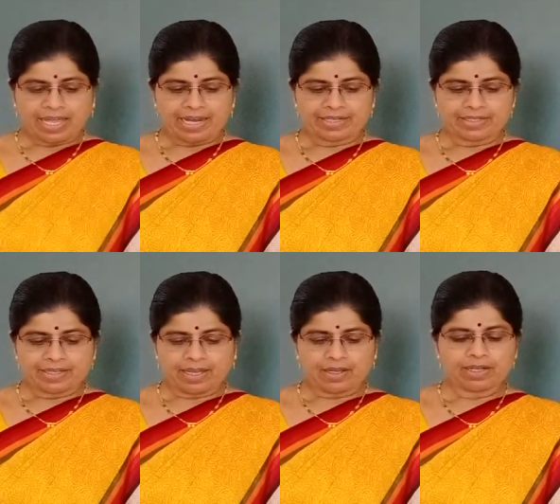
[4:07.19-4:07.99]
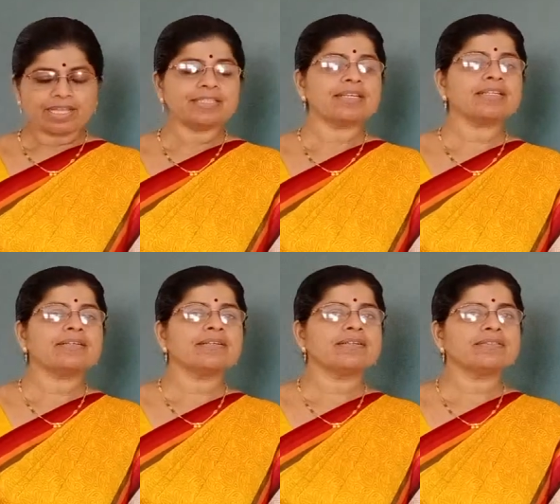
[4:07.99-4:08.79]
and all
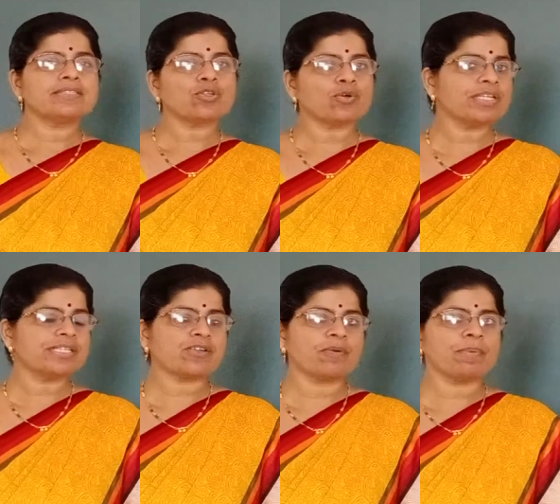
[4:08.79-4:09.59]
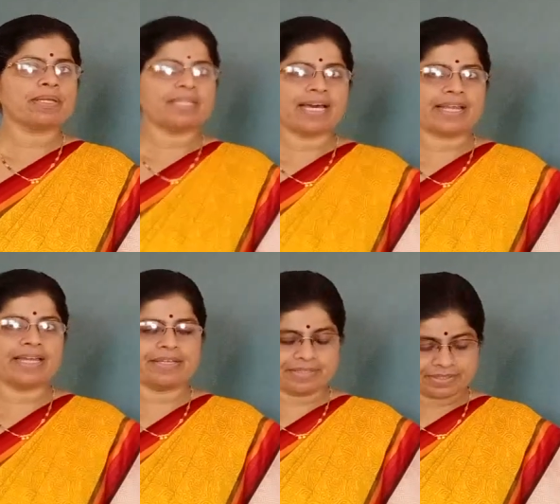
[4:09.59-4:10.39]
other stories of
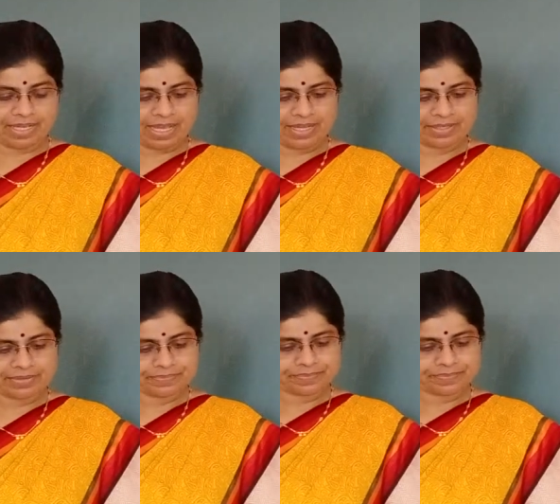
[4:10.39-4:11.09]
Narayan are